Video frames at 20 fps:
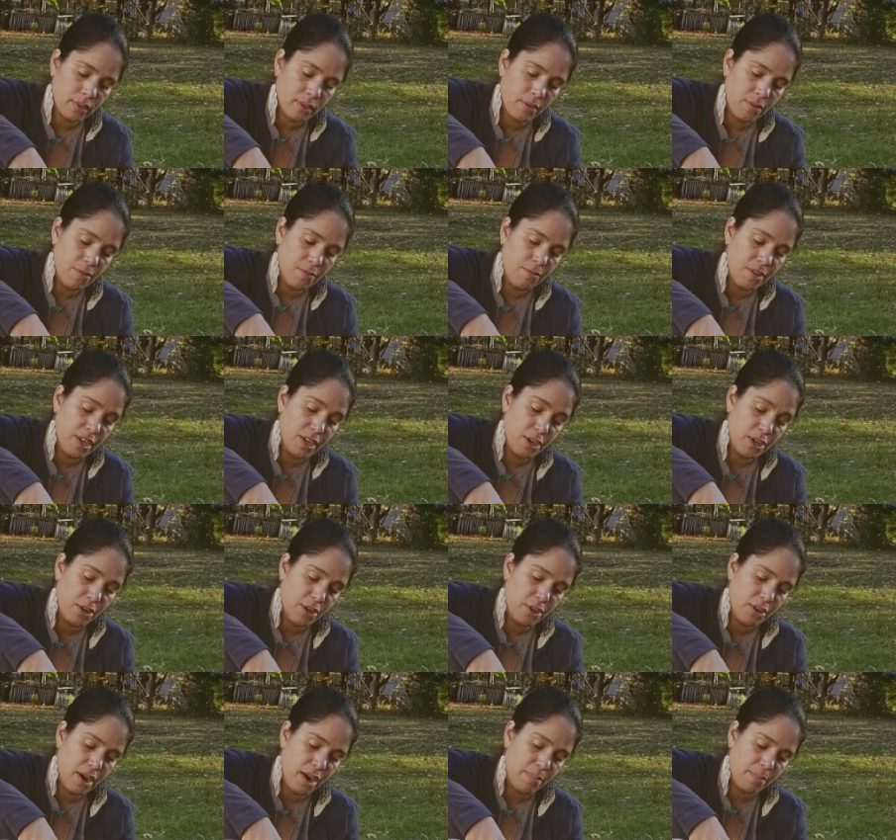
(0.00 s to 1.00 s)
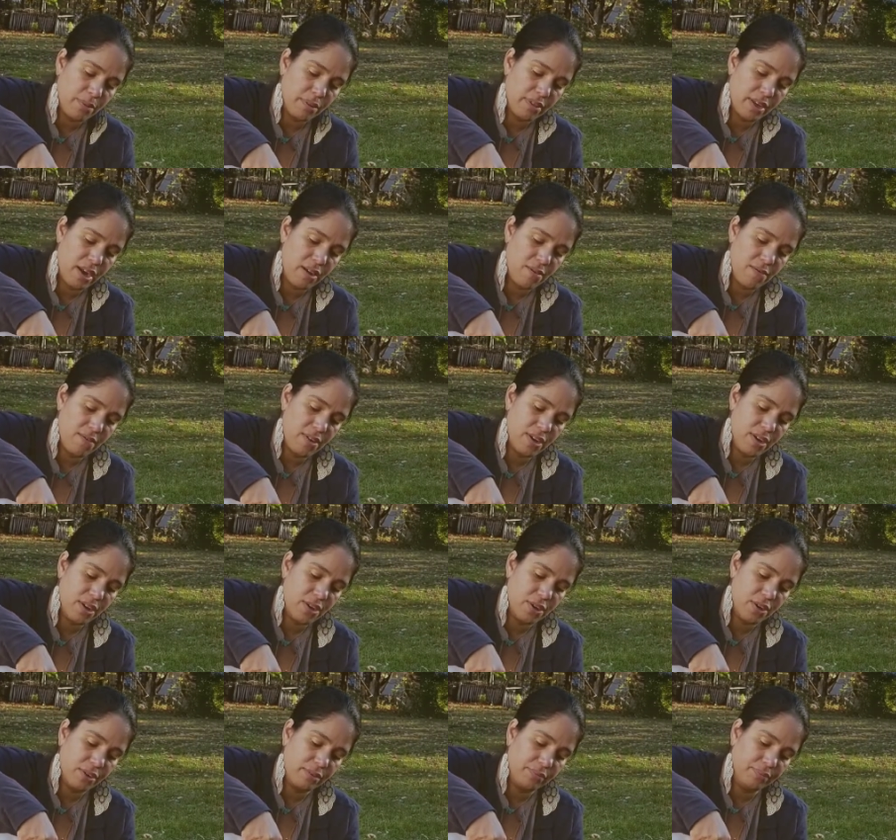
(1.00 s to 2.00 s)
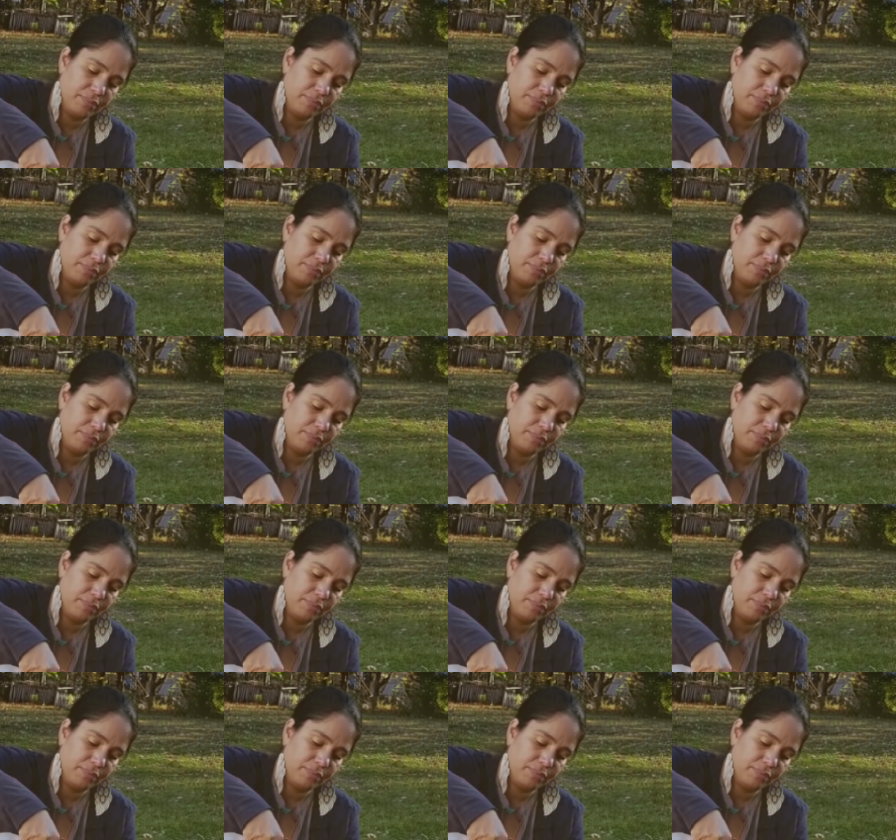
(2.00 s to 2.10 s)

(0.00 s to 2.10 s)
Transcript: the vinegar, apple cider vinegar,